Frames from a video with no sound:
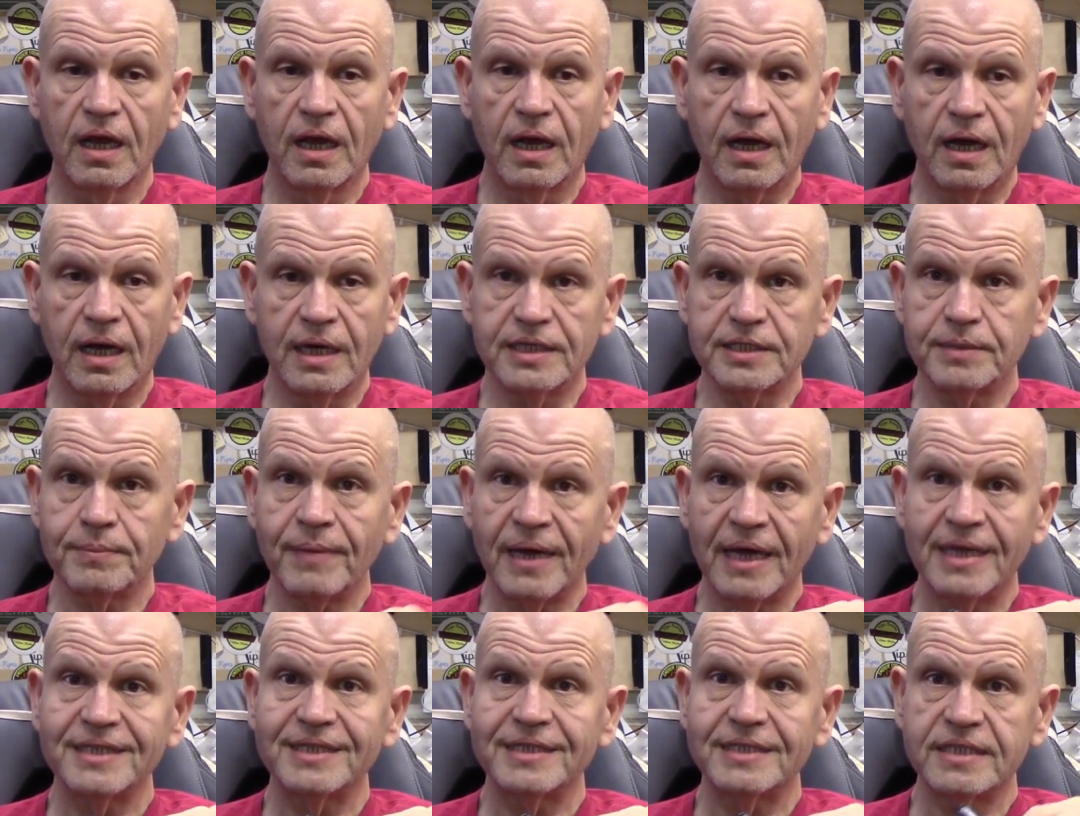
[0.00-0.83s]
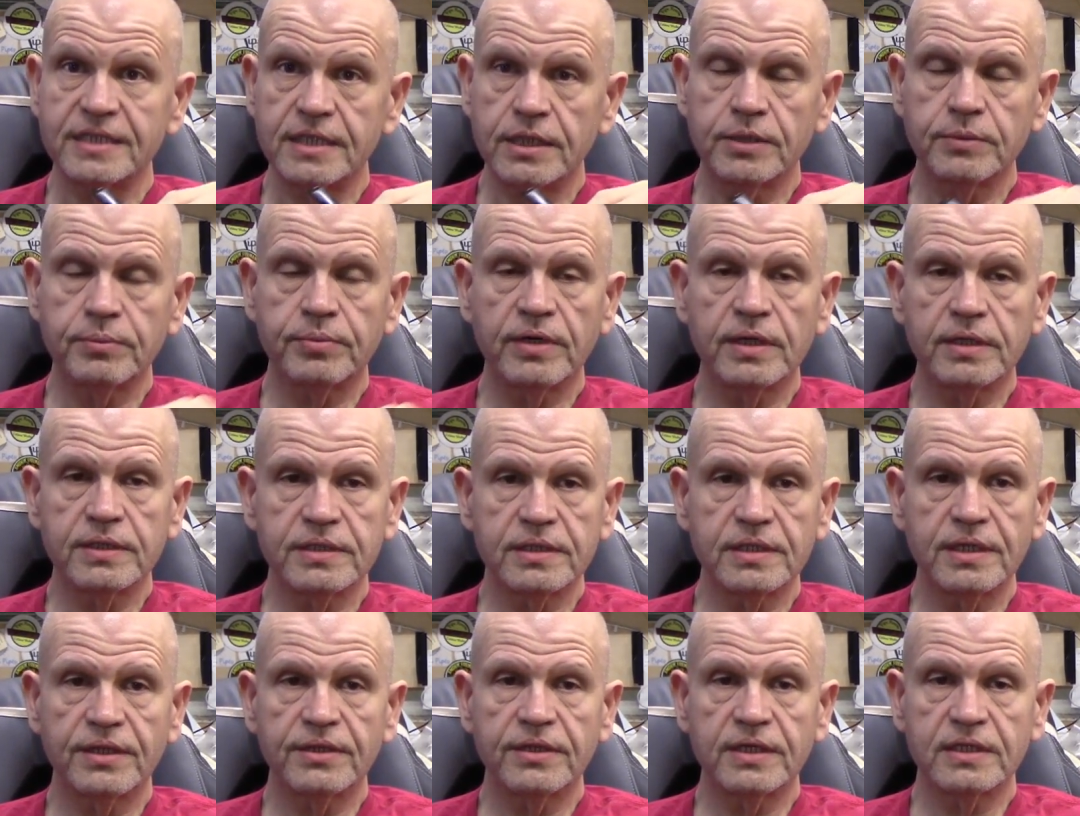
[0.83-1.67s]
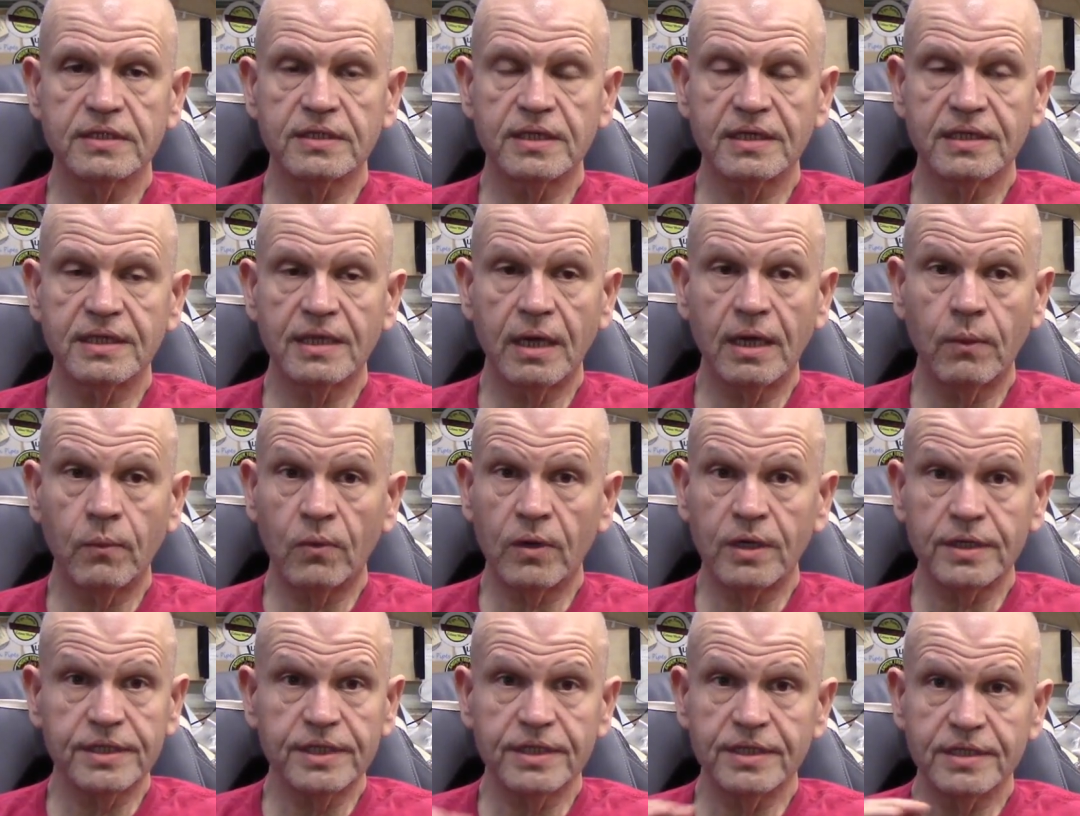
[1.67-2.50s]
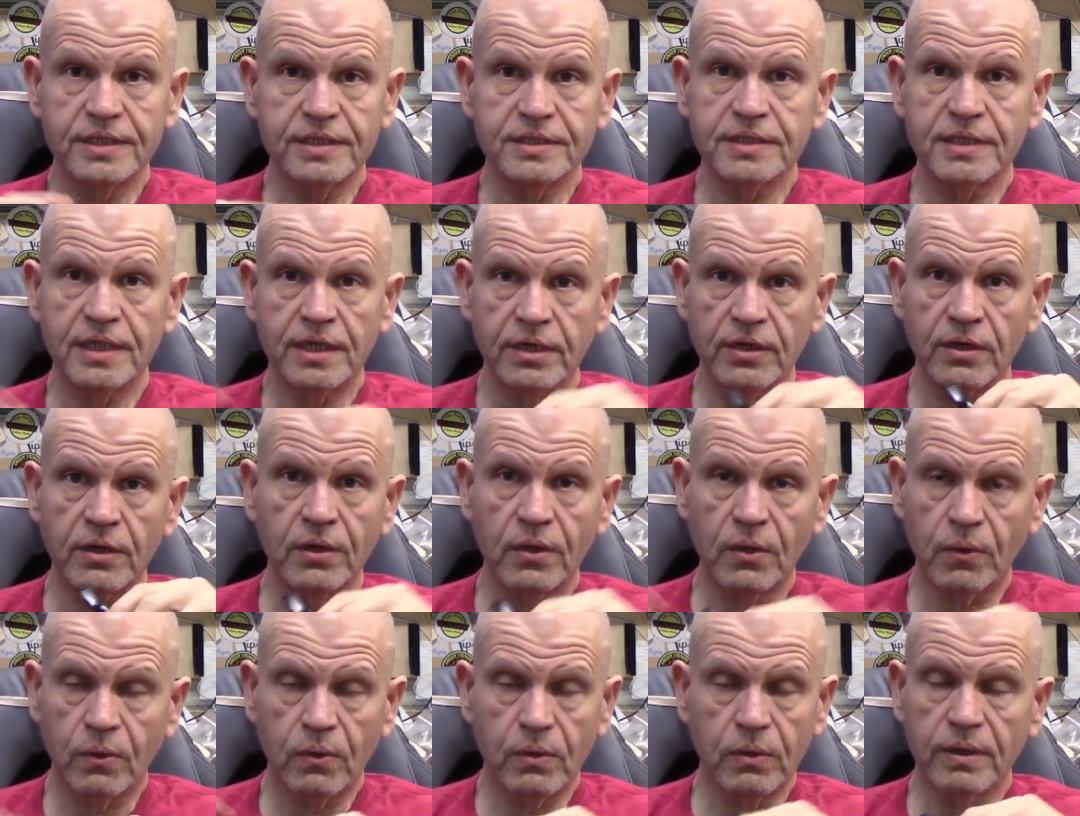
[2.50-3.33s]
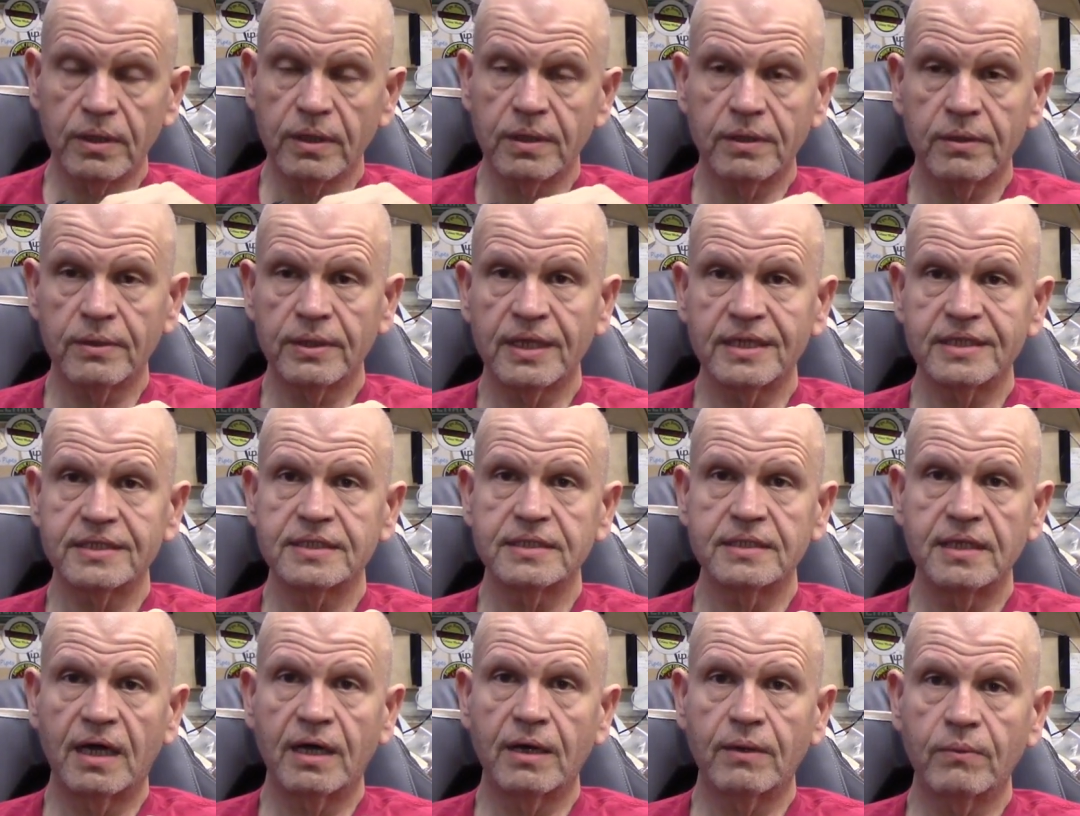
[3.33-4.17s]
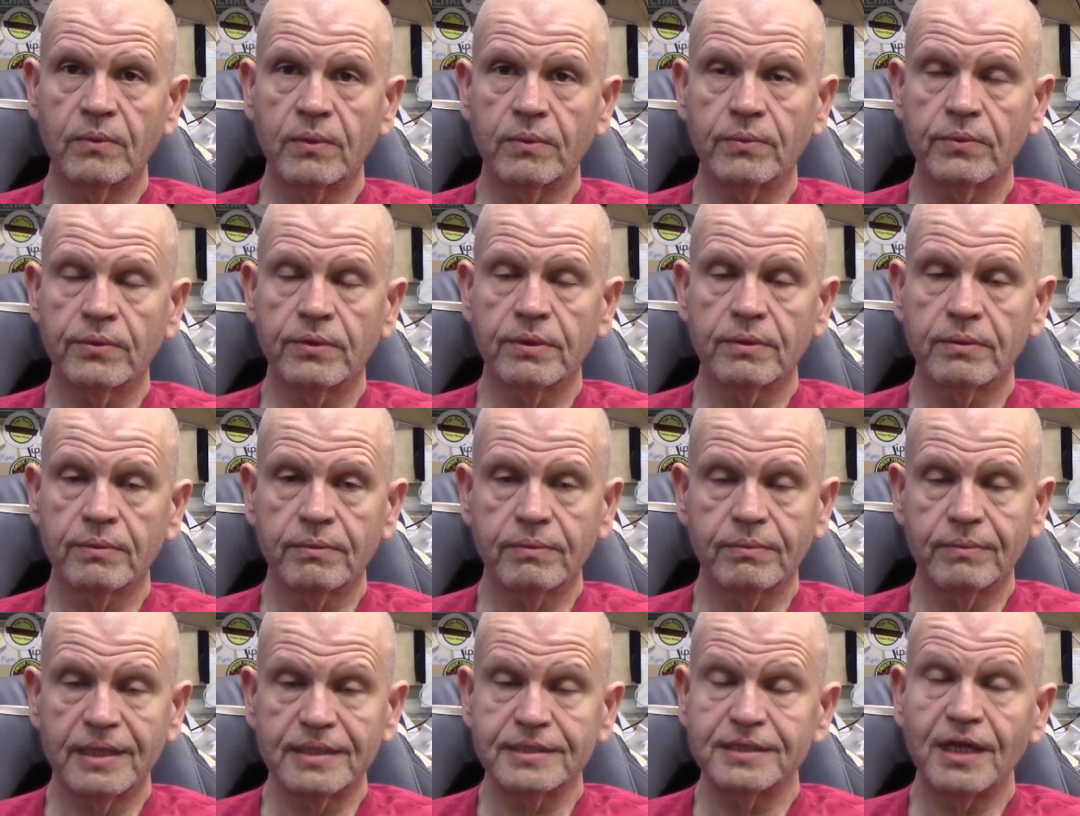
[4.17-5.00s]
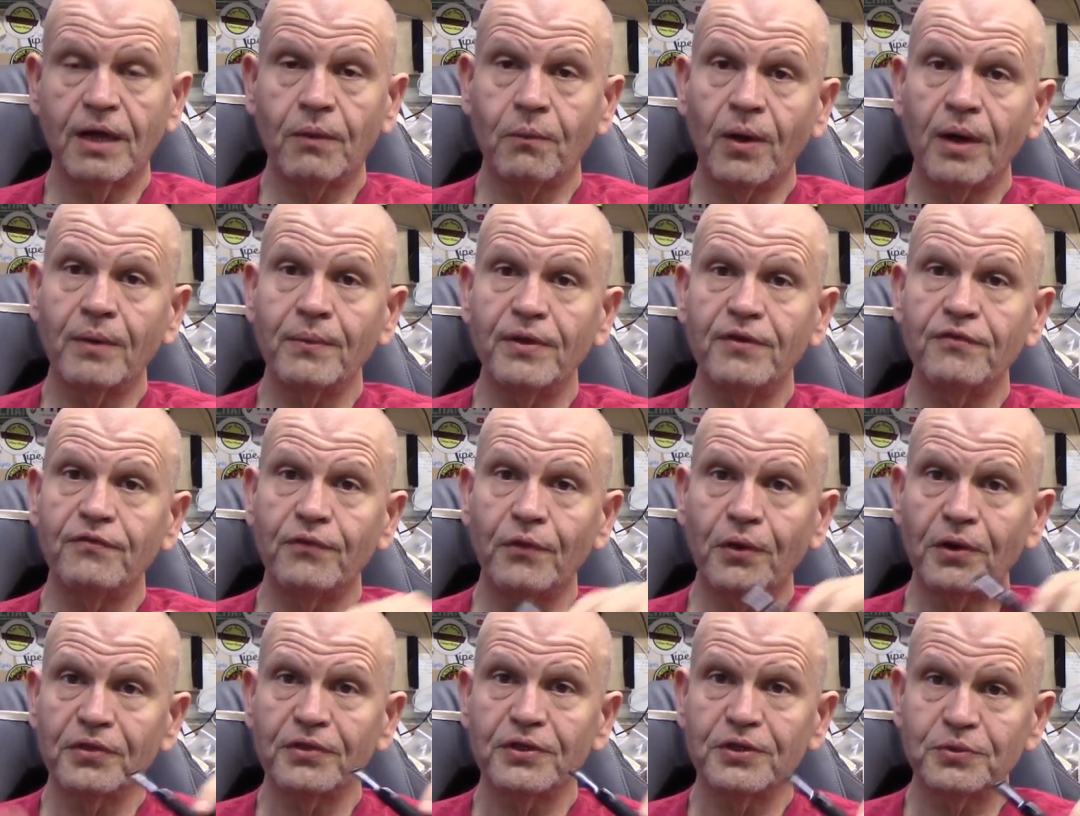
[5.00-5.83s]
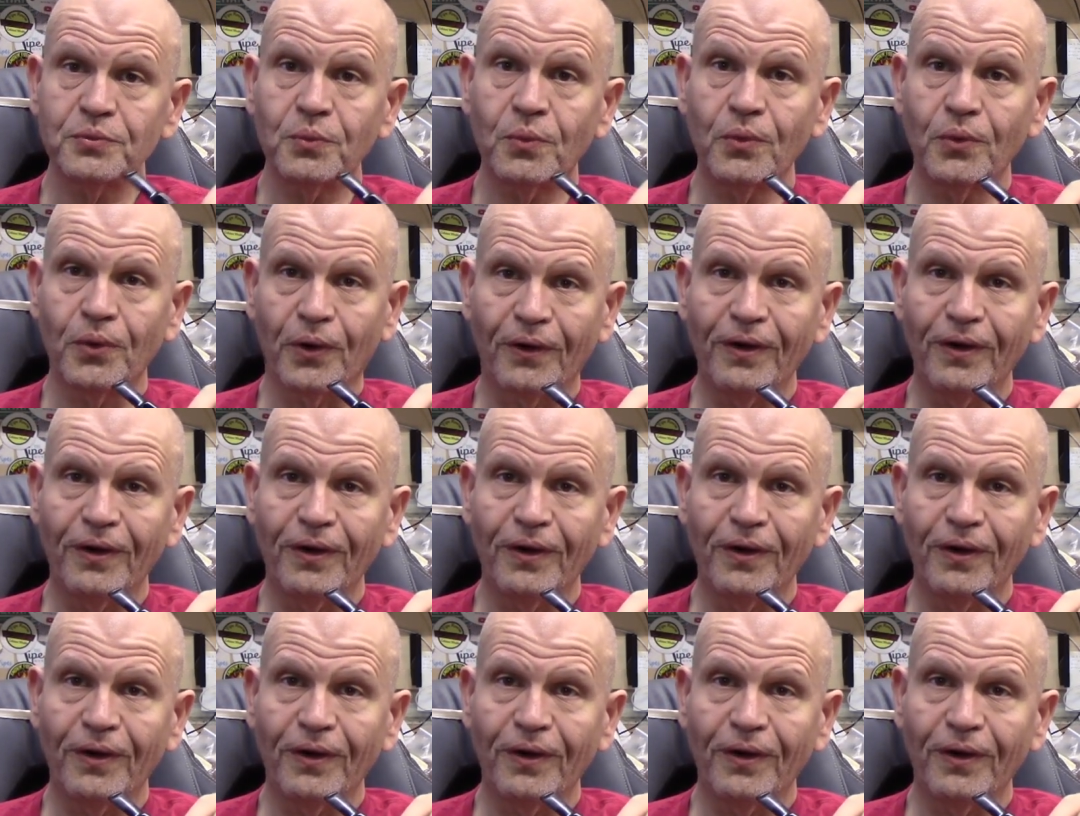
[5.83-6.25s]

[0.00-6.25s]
uh, His Majesty the President, things like that. And Washington said, no, you know, that's not what we're, that's not why we fought this war.